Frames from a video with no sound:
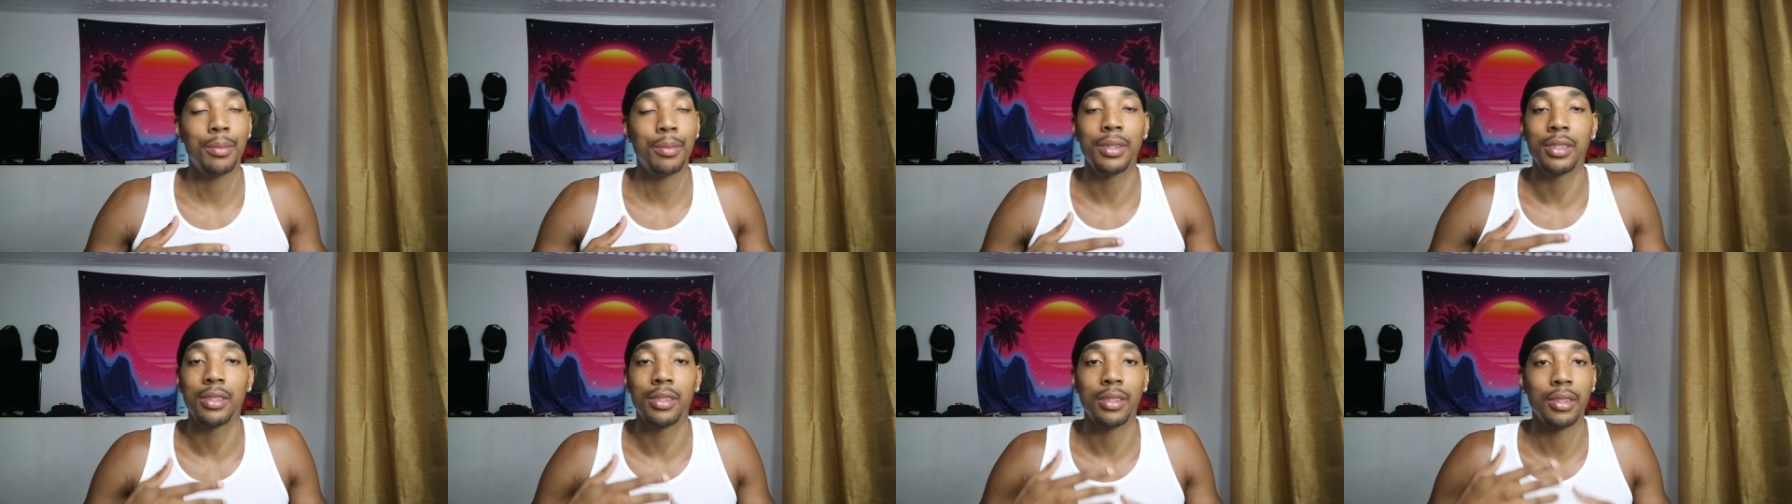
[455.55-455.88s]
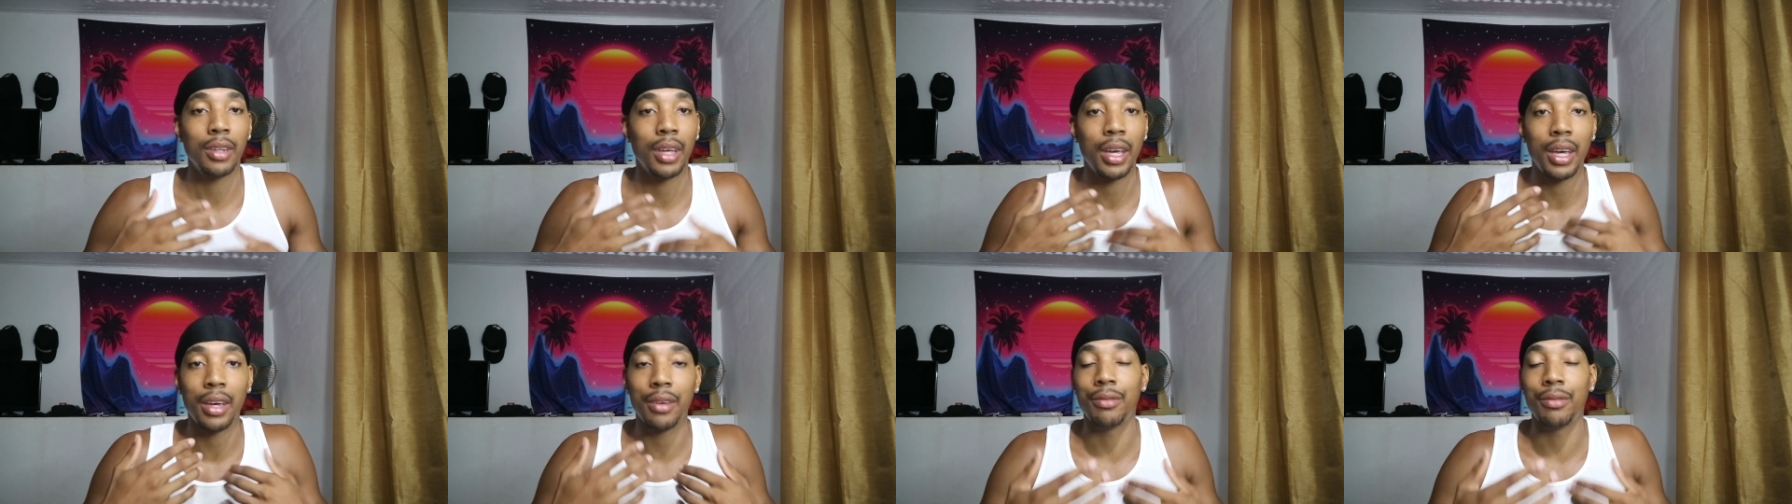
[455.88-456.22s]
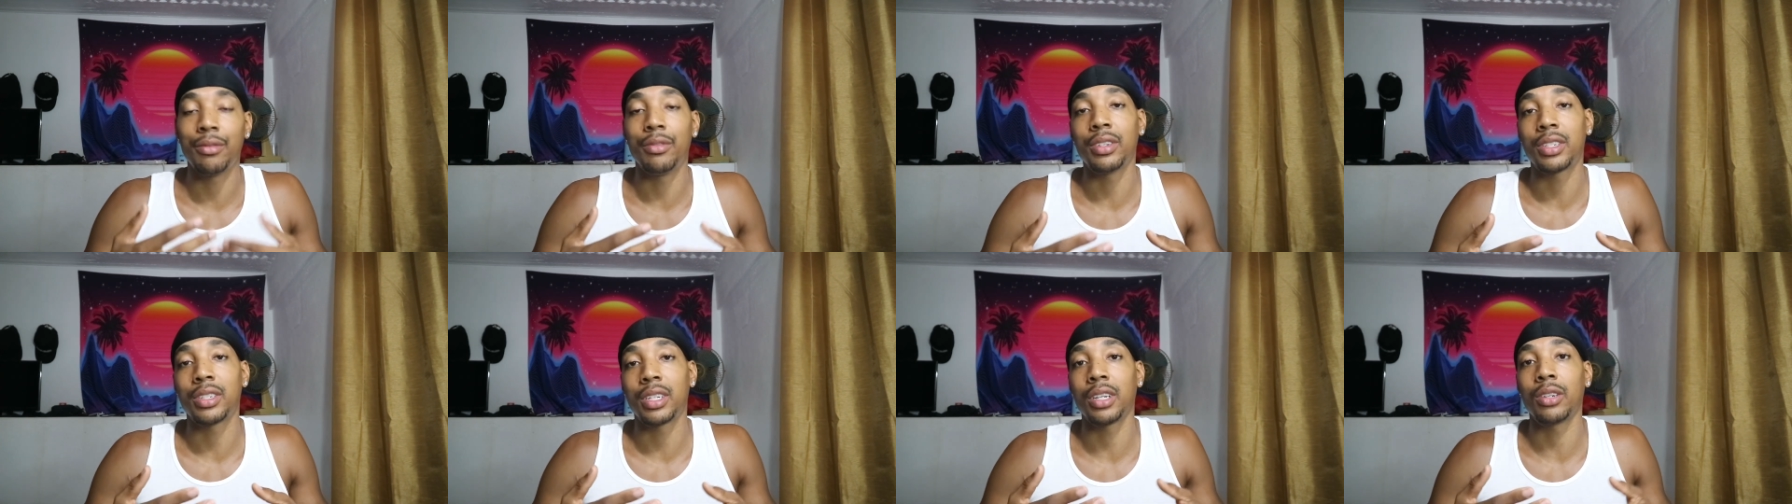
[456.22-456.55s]
come into
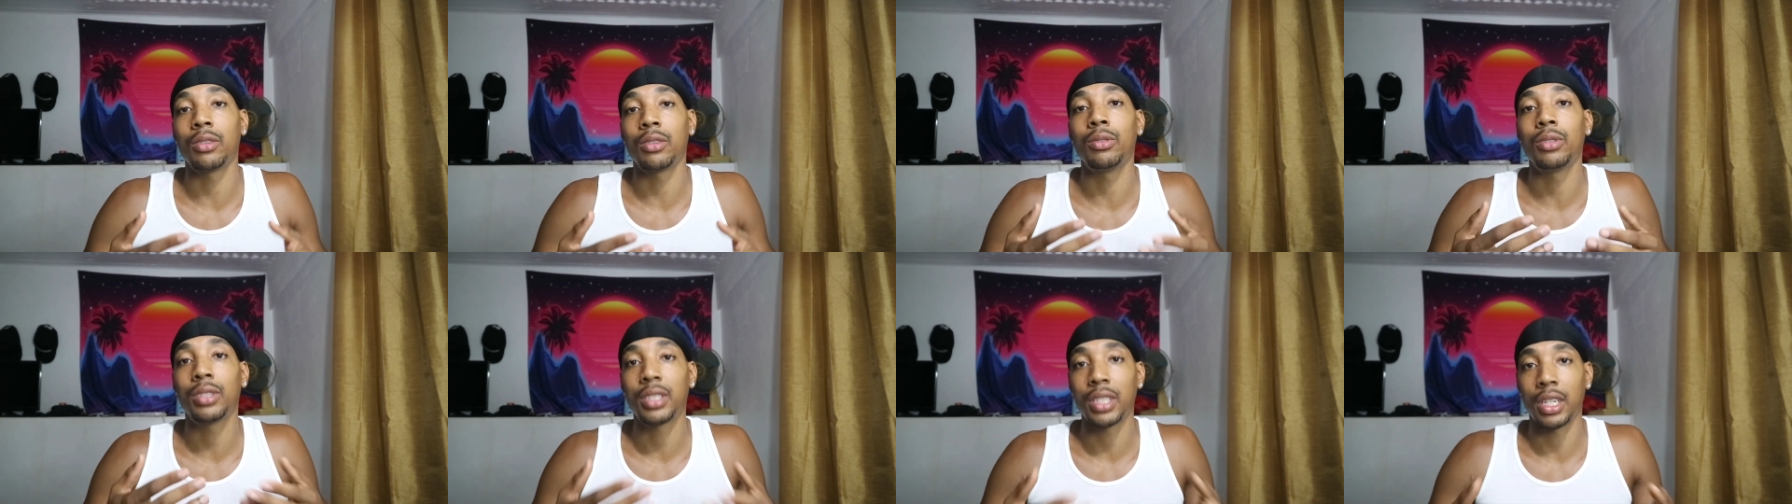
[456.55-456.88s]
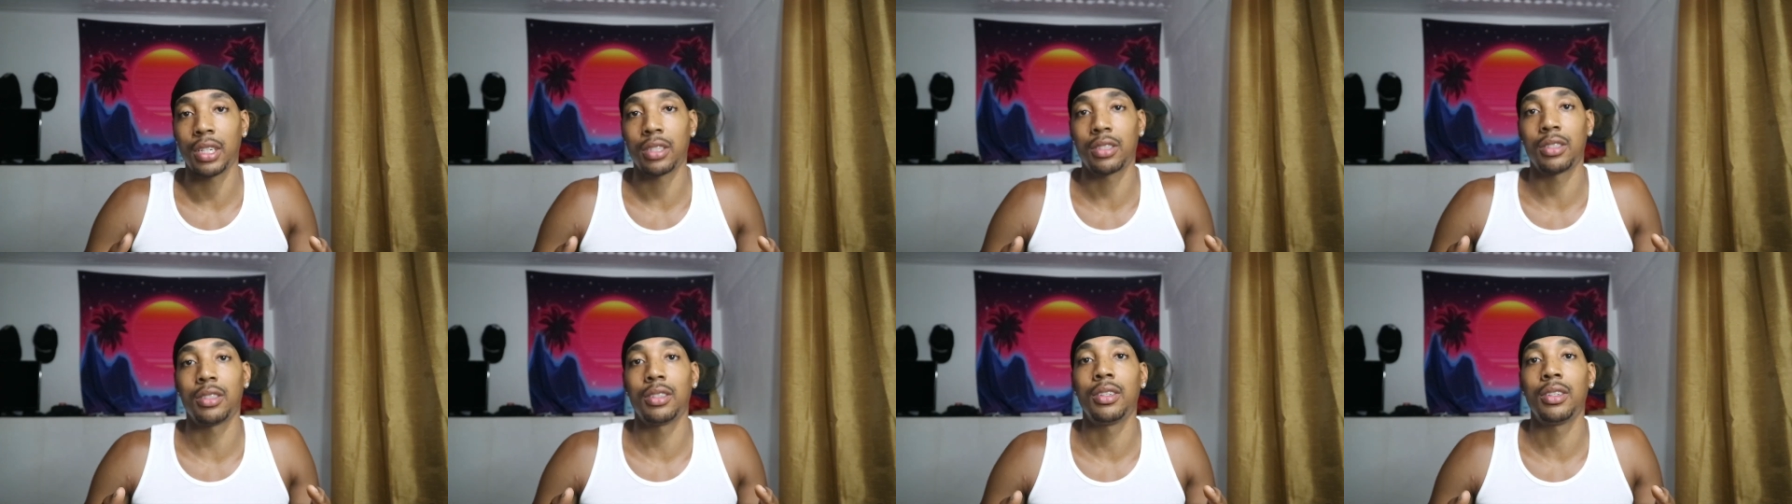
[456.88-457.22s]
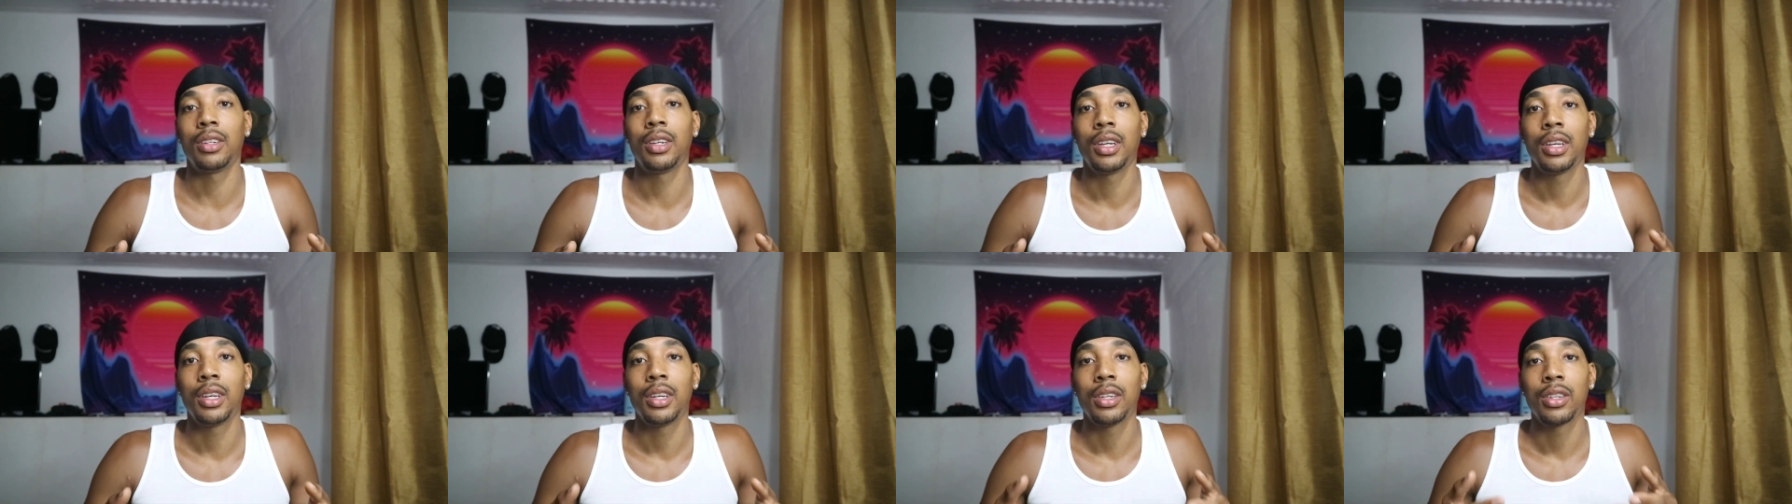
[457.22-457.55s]
every single
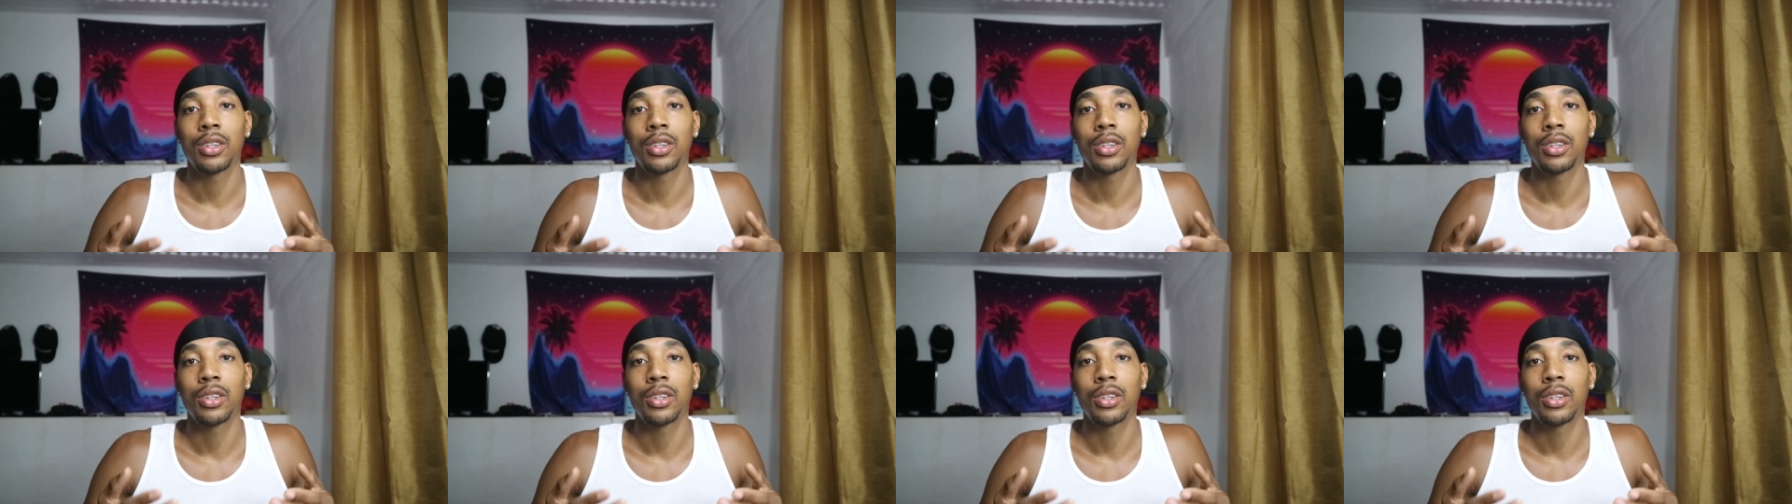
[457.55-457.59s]
session